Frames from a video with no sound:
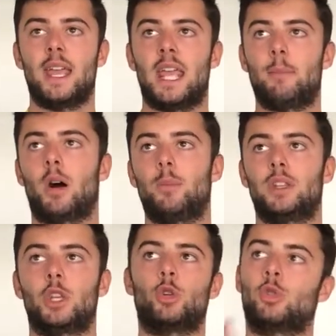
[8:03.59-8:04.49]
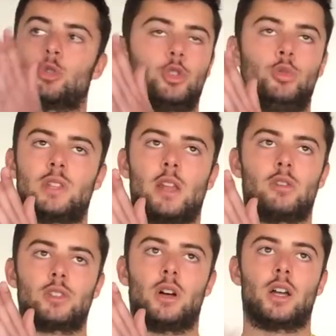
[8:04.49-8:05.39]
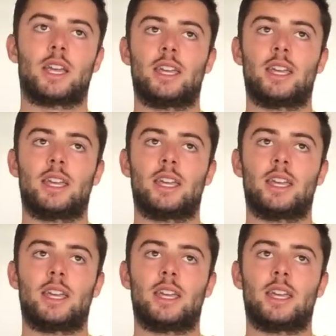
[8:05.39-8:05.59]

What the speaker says: It might be that you're not shooting on target,